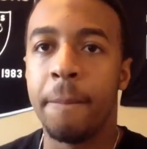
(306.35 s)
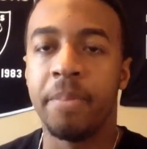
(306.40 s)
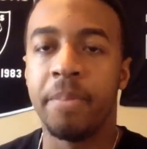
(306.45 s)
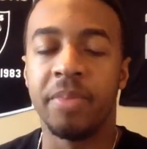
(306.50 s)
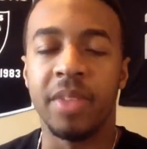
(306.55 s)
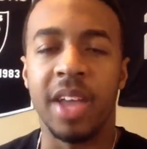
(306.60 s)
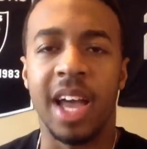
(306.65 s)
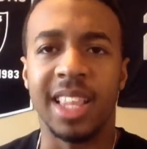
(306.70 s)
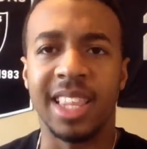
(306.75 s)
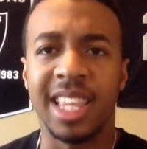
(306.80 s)

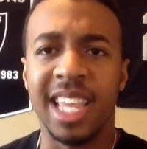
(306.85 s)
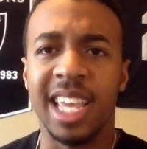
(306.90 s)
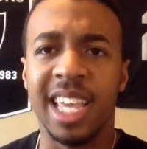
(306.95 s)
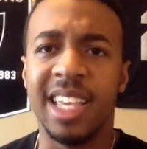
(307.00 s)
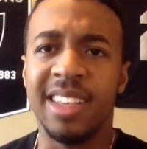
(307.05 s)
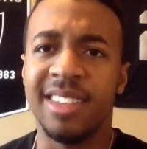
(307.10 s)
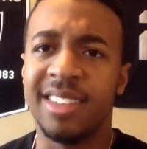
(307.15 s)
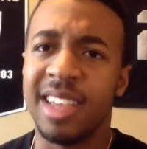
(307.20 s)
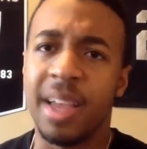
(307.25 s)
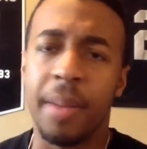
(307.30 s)
Now, I think he
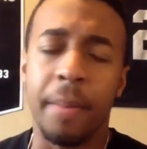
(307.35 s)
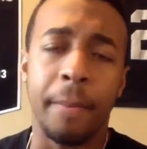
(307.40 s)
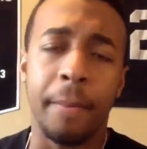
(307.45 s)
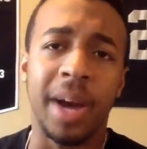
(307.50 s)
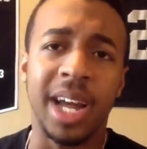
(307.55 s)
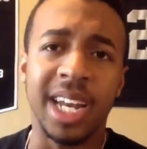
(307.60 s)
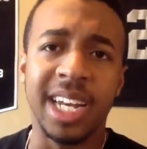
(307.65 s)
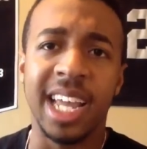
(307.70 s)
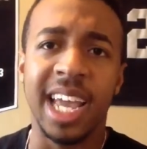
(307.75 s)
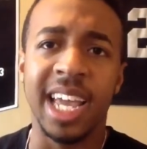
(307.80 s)
said
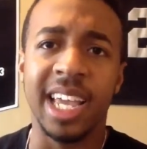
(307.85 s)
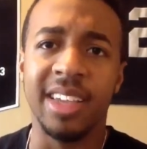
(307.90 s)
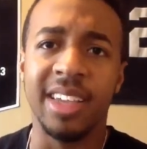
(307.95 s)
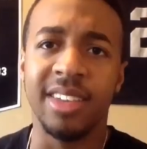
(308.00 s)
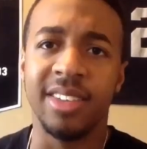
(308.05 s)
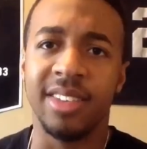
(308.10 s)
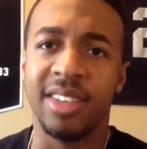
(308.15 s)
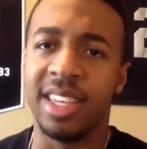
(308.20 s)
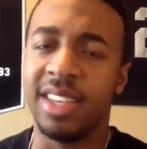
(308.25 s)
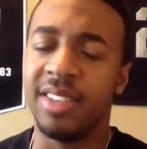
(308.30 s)

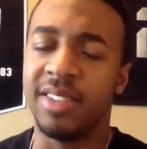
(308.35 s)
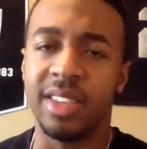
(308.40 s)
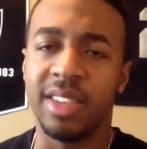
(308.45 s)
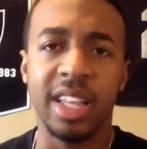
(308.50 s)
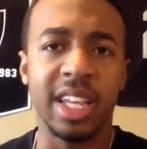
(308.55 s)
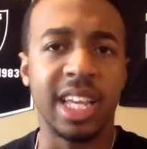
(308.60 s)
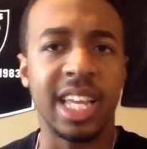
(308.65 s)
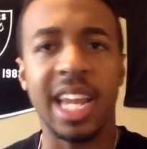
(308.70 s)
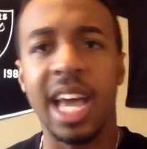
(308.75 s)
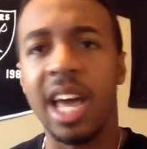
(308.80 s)
Monday he's
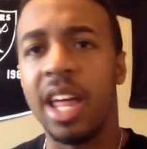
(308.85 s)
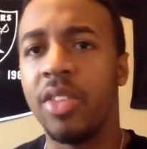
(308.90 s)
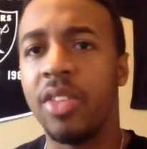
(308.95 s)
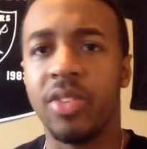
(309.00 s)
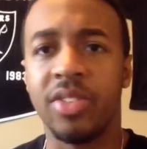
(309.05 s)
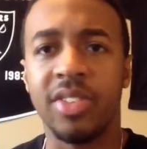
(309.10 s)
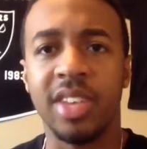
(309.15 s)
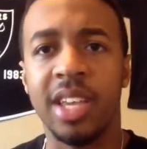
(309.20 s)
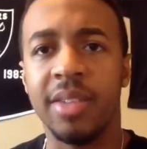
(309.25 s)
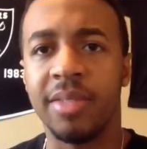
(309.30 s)
looking at other
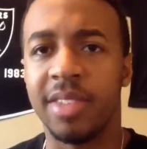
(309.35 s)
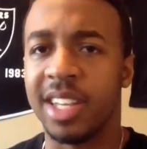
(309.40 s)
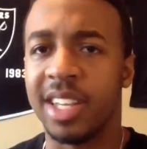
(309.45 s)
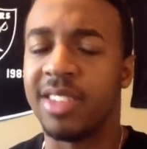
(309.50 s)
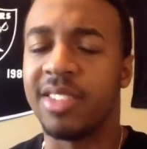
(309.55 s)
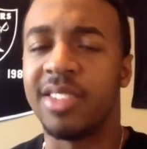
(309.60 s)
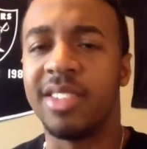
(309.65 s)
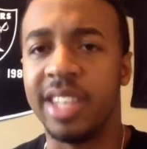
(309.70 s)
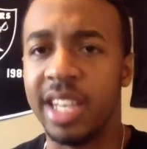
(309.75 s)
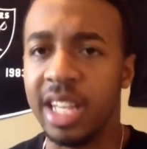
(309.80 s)
teams like the
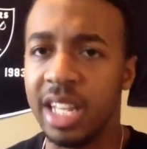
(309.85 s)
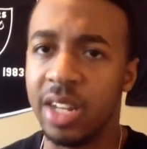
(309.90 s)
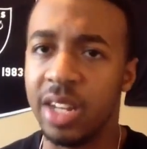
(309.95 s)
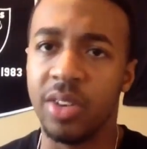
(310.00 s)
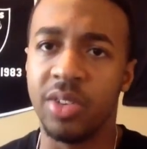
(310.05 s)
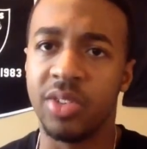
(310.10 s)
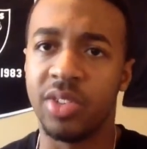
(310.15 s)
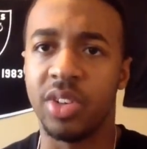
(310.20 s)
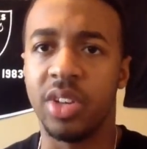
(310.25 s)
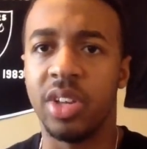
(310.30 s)

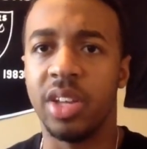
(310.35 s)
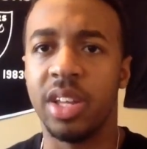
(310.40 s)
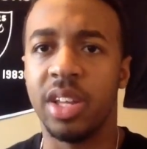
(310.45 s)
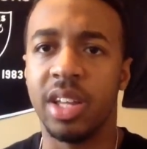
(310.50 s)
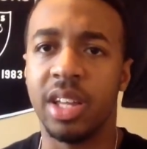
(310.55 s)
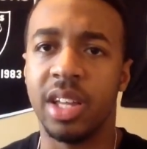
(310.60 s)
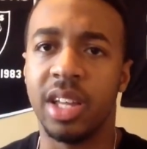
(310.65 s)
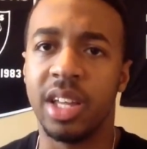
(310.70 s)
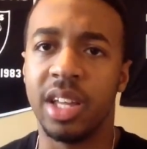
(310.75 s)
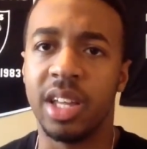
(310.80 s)
Steelers and
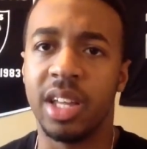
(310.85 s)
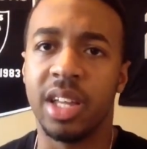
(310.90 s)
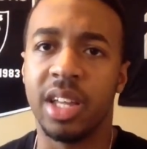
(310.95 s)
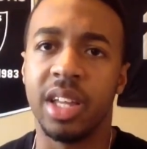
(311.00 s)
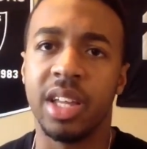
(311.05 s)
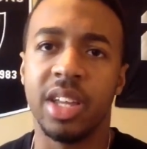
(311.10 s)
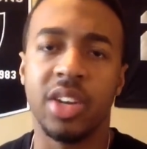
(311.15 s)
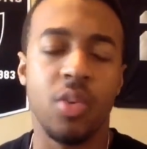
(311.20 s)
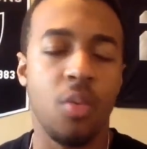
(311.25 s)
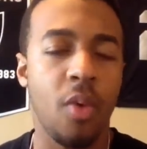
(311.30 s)

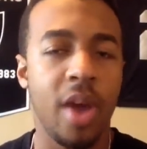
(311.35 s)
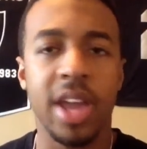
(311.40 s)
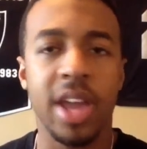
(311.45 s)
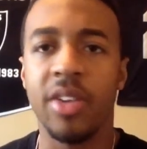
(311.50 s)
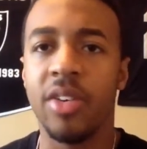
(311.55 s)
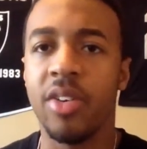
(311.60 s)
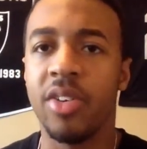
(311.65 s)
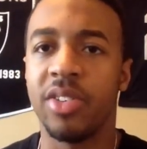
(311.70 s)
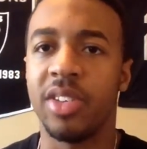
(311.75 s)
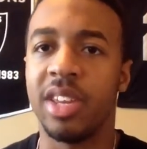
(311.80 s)
the
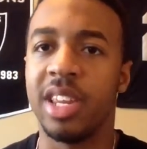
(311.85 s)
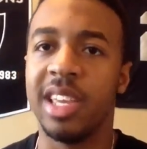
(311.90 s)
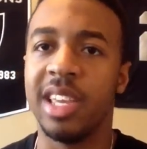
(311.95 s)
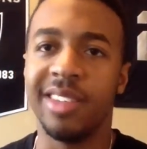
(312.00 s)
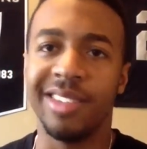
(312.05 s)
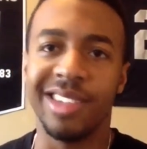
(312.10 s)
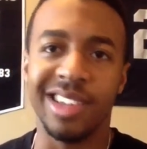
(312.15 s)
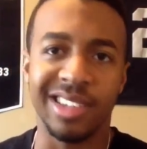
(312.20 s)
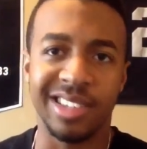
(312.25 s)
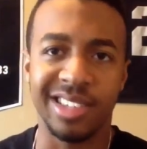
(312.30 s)
Raiders, and he's
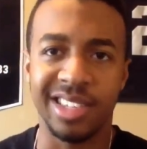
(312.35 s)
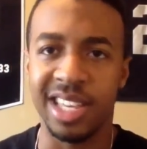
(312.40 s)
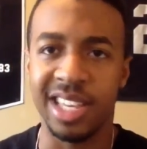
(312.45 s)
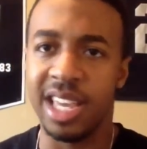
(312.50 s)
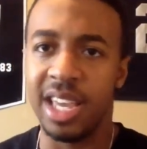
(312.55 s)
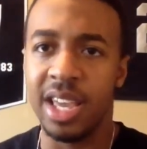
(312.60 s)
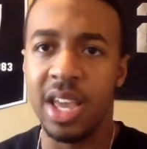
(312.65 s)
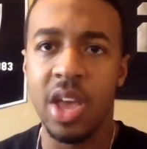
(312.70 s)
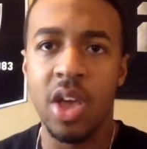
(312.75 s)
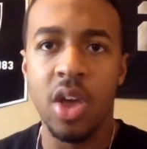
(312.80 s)
gonna
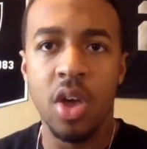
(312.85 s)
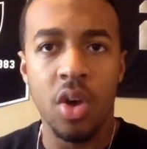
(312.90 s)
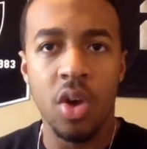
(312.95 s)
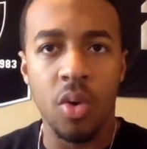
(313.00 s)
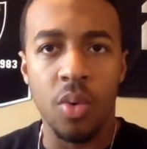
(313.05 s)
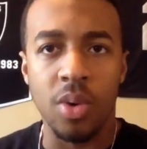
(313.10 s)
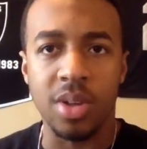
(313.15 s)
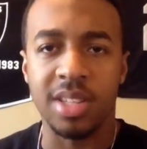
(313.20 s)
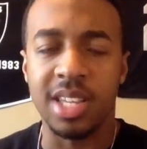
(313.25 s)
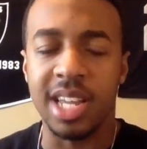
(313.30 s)
see
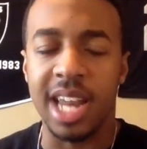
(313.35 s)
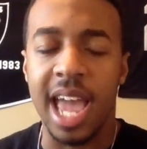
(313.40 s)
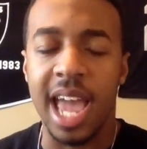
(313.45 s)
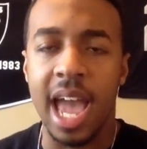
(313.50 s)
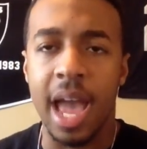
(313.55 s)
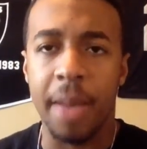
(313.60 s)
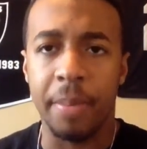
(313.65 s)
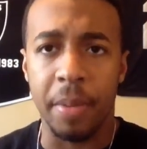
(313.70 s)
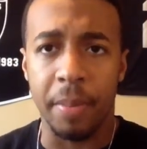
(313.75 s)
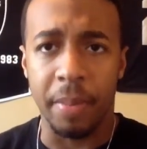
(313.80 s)
what's gonna
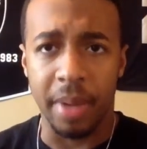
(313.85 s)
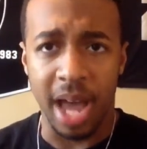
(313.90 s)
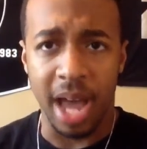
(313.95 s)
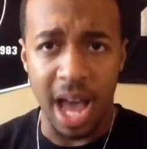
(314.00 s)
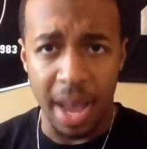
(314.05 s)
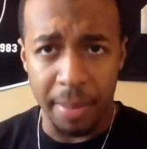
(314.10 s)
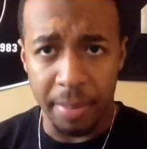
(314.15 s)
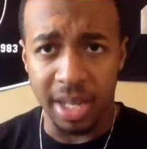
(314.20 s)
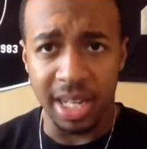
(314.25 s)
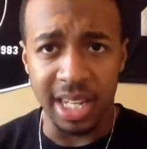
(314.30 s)
happen. But
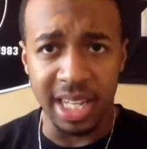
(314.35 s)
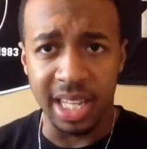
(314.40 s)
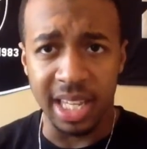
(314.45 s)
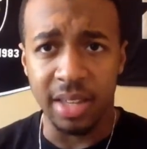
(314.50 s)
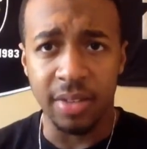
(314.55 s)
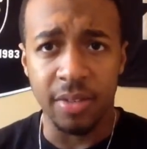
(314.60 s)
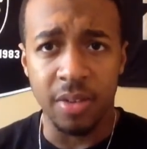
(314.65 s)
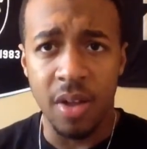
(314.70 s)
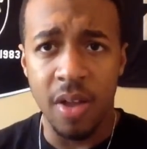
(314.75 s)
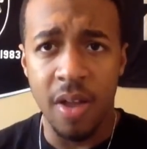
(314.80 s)
I
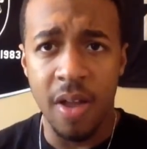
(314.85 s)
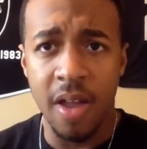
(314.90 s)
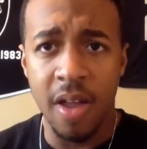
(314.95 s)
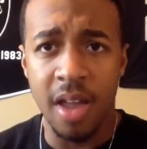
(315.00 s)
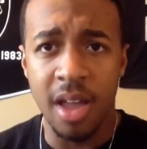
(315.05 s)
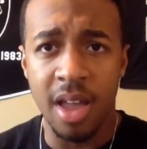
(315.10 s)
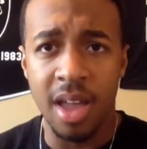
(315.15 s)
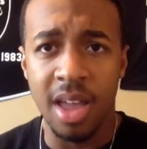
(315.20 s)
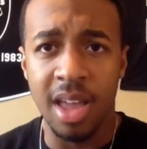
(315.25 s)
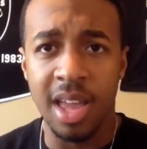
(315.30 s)
believe
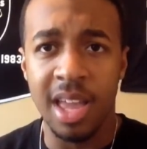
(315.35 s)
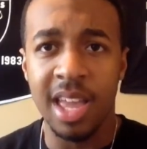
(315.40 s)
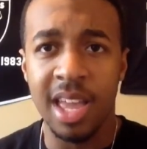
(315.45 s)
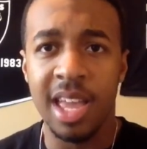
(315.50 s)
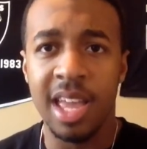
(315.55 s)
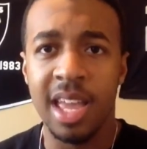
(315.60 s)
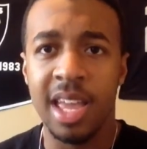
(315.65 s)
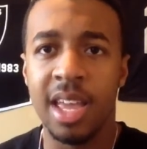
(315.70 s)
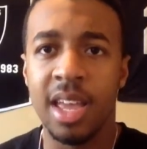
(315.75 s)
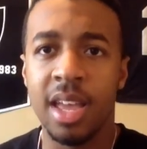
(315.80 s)

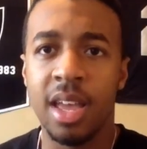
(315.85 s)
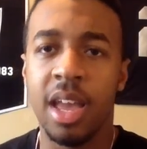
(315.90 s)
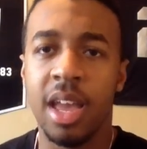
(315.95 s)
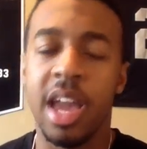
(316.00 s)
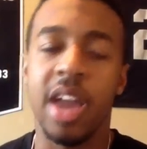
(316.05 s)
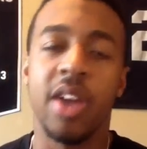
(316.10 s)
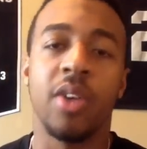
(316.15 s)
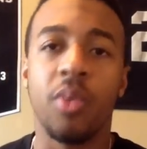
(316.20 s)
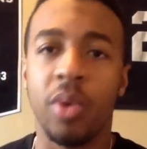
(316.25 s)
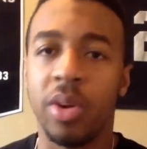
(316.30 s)

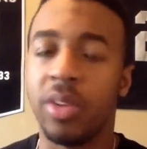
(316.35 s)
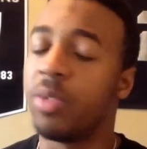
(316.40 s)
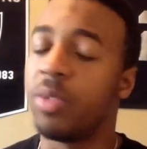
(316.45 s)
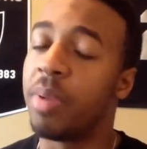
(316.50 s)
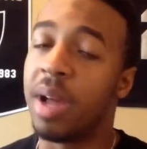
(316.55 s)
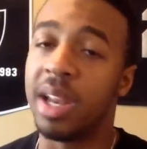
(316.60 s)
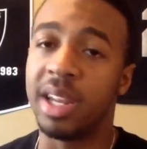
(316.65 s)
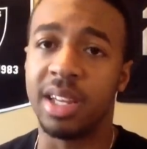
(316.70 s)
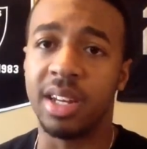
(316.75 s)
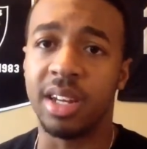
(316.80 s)
Eric Weddle's
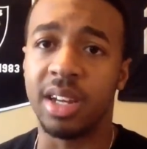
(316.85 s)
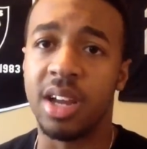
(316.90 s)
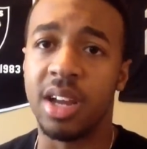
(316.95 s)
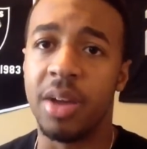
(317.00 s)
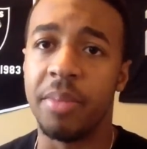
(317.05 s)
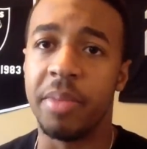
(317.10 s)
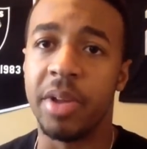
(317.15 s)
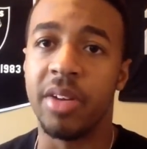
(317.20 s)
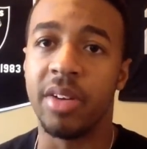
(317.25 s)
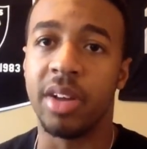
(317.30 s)
probably gonna
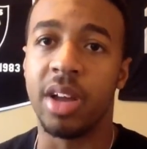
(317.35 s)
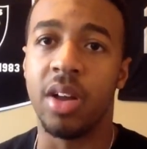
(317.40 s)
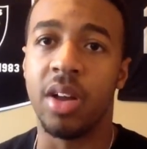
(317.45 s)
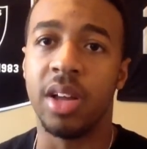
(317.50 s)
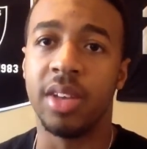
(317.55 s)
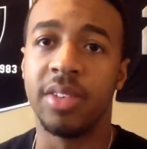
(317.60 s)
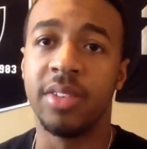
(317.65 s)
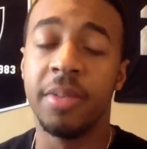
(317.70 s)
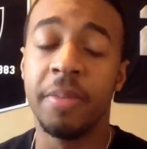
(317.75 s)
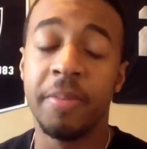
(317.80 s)
come here,
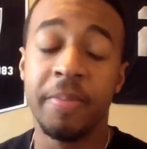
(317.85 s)
guys.